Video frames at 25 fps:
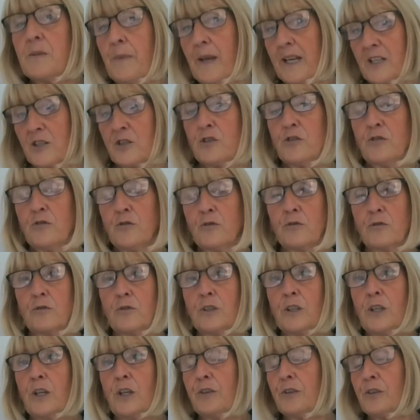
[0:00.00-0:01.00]
make sure
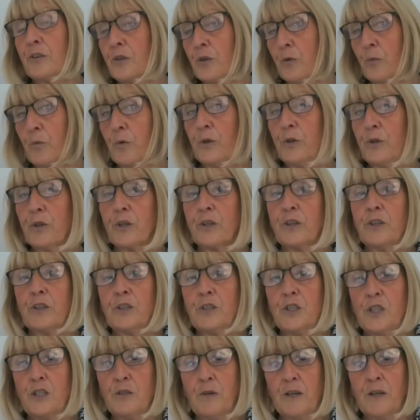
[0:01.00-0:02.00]
that the work that
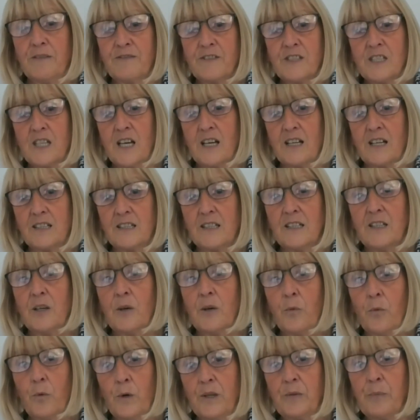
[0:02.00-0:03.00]
you have done
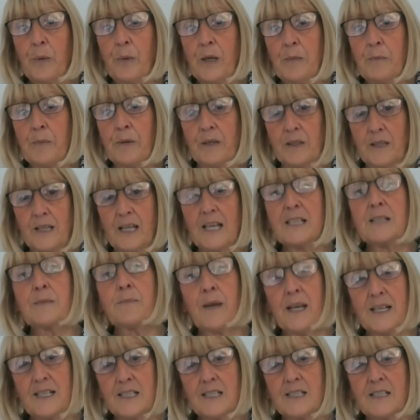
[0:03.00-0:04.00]
with people has
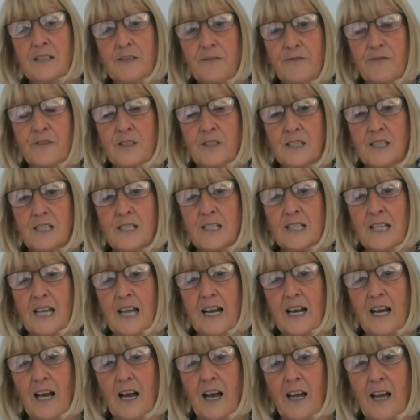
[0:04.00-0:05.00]
made a difference to
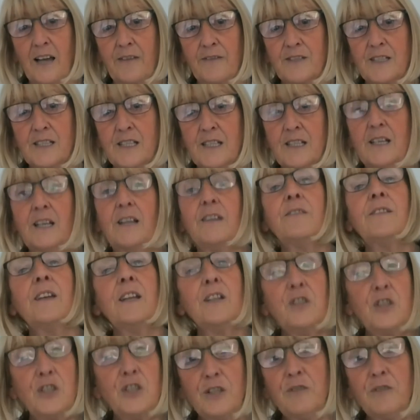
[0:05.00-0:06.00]
their lives, then
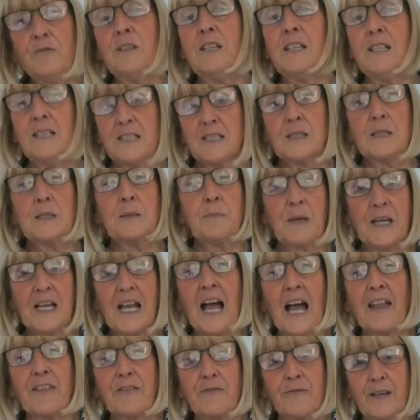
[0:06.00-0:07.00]
you need to be
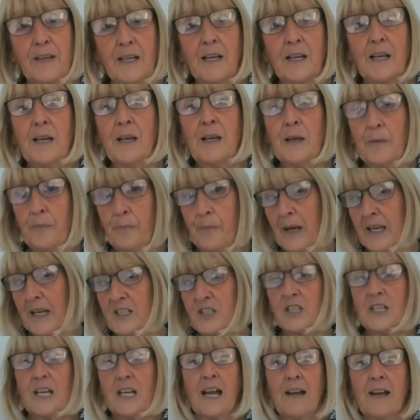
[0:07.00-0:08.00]
gathering
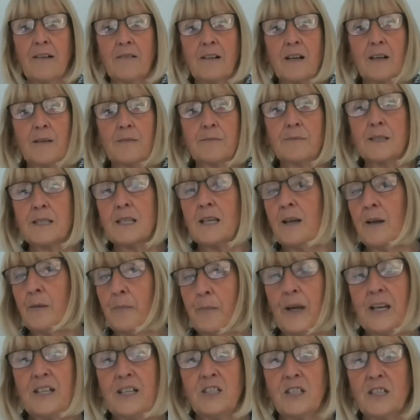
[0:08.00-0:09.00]
patient outcomes,
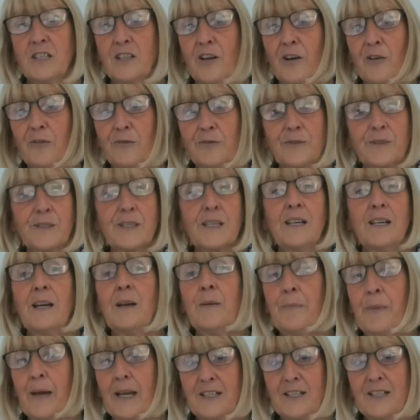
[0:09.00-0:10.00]
patient goals,
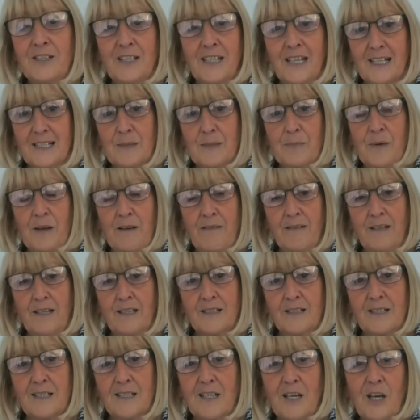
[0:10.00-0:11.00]
patient
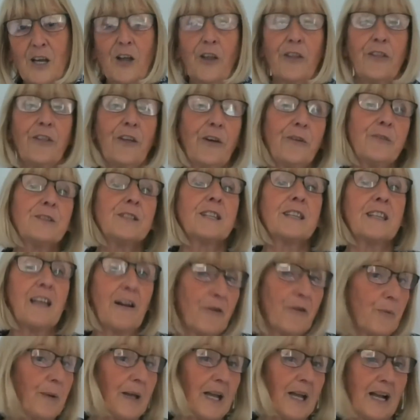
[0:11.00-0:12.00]
experience. Those
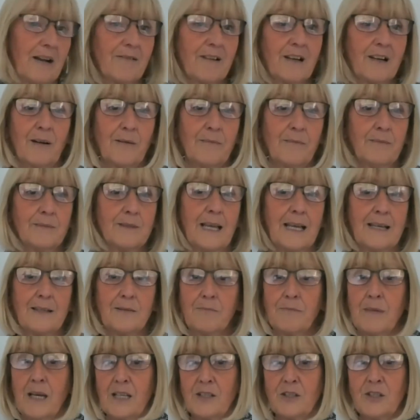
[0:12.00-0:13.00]
therapy outcome
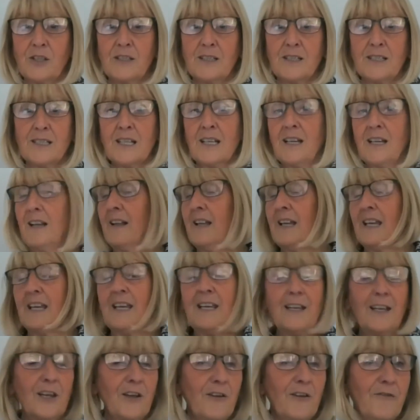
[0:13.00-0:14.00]
measures,
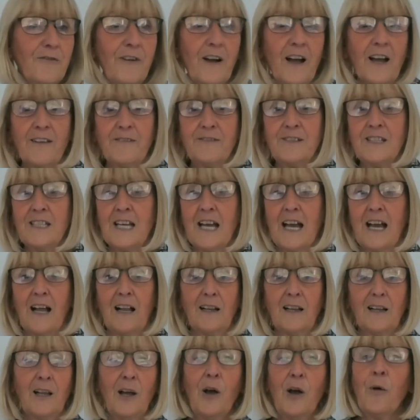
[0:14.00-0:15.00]
EQ5DL,
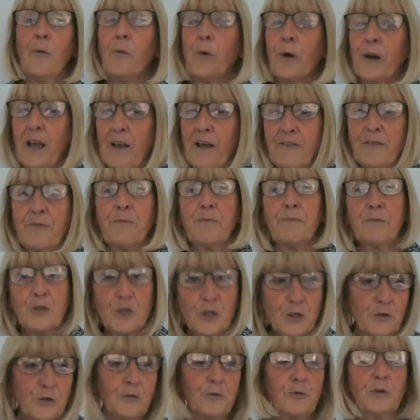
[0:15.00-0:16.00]
whatever
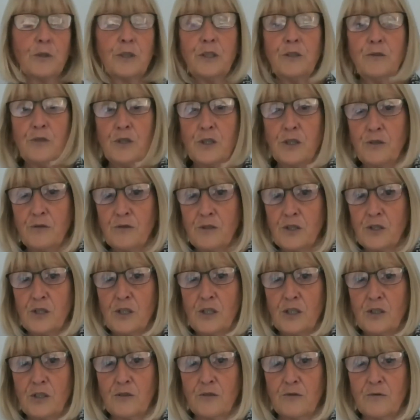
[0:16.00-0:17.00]
tool you choose to
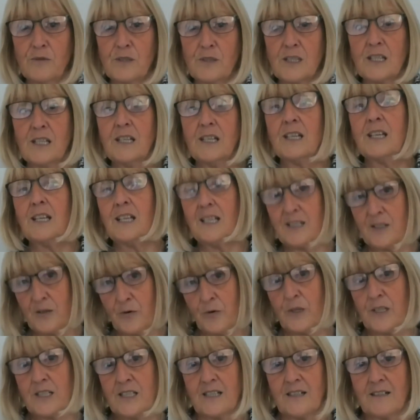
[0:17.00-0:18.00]
use is
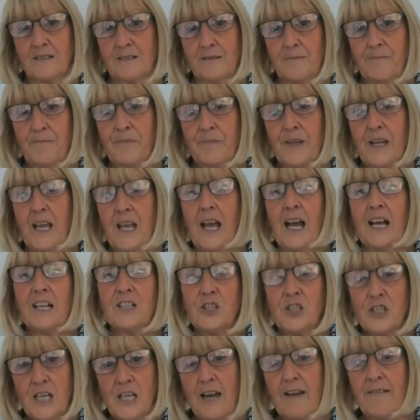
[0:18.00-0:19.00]
critical. And
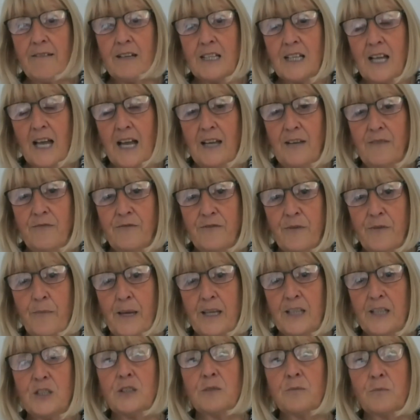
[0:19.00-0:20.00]
sharing that
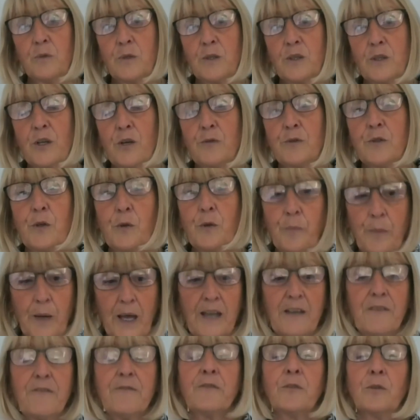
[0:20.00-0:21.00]
information with those who
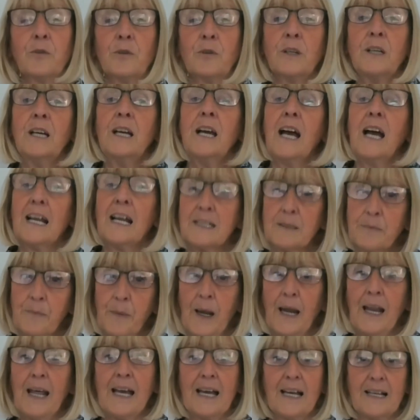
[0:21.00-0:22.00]
pay for and
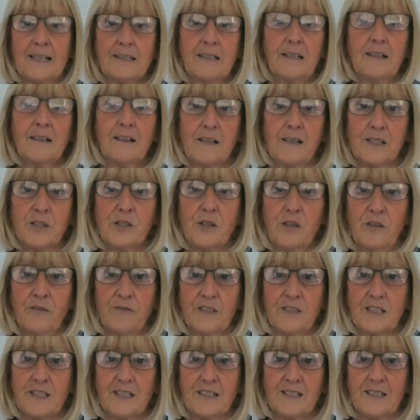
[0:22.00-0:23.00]
plan our
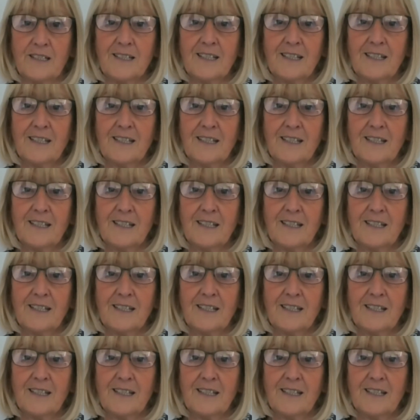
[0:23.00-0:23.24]
services